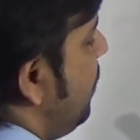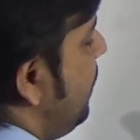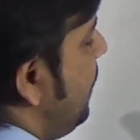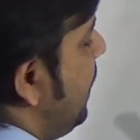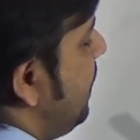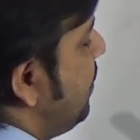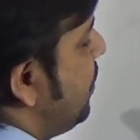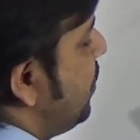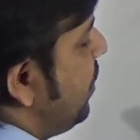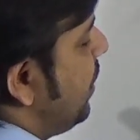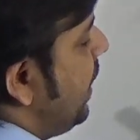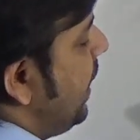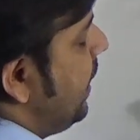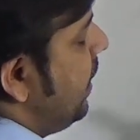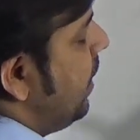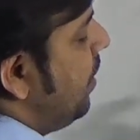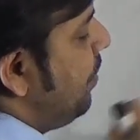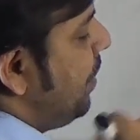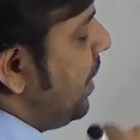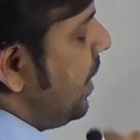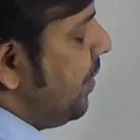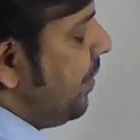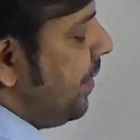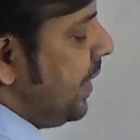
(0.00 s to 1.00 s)
we have to write the
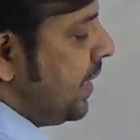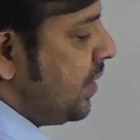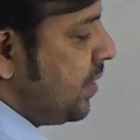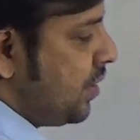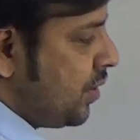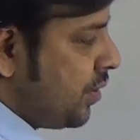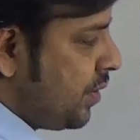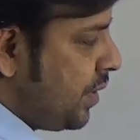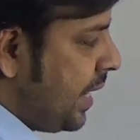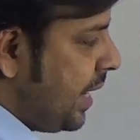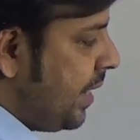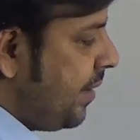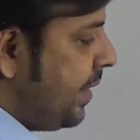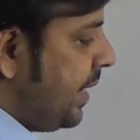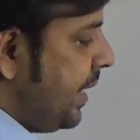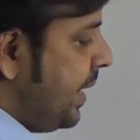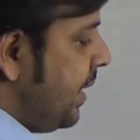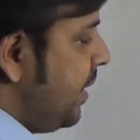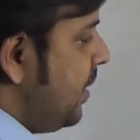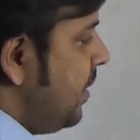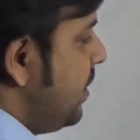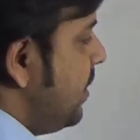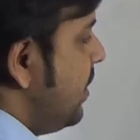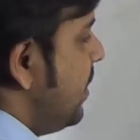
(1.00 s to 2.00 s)
perfect square
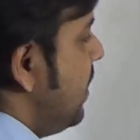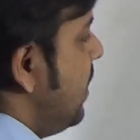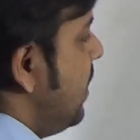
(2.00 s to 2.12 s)
here,